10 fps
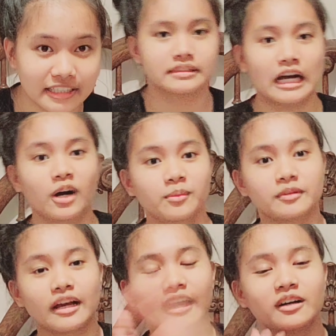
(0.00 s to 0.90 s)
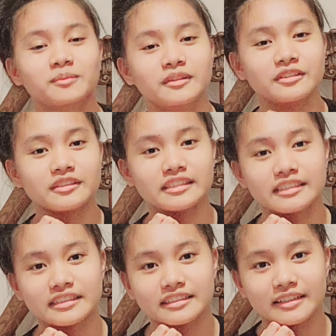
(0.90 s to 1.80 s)
I hope you enjoyed this
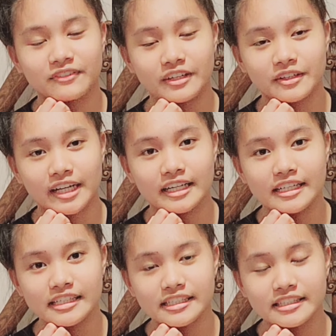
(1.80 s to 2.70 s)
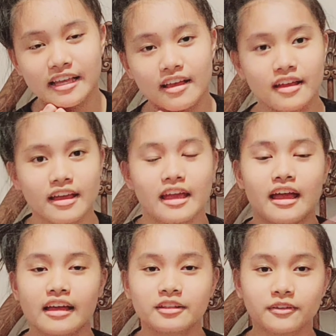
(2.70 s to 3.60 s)
video, guys.
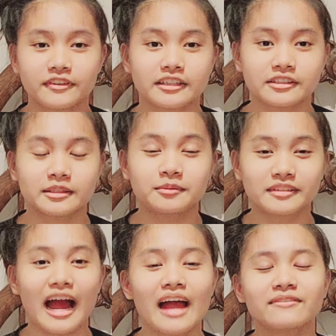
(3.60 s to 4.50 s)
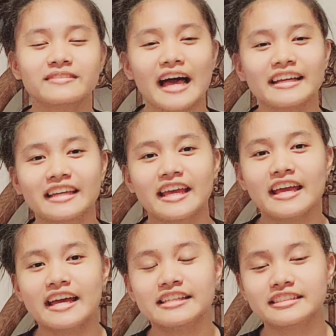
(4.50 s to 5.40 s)
Don't forget to subscribe, like,
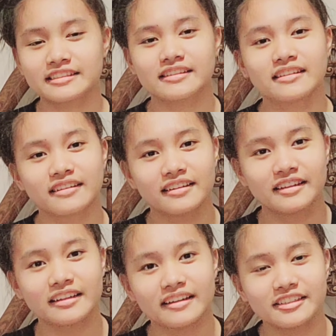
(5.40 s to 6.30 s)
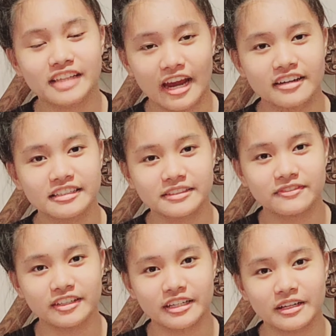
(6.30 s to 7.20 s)
and share this
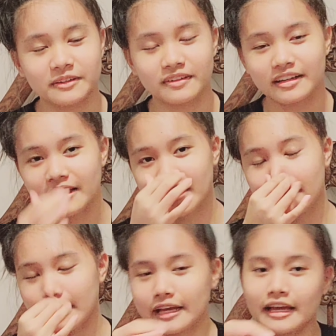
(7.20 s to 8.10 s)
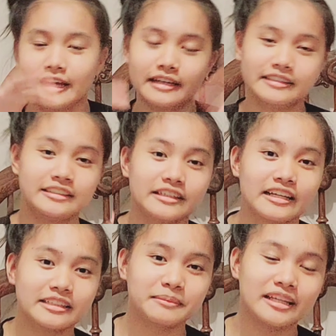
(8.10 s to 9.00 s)
video. And see you
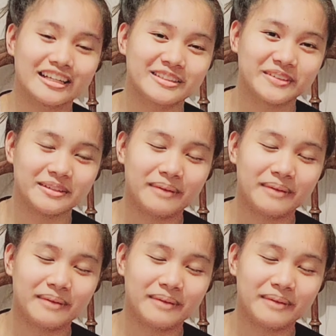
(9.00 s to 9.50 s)
guys in my next one.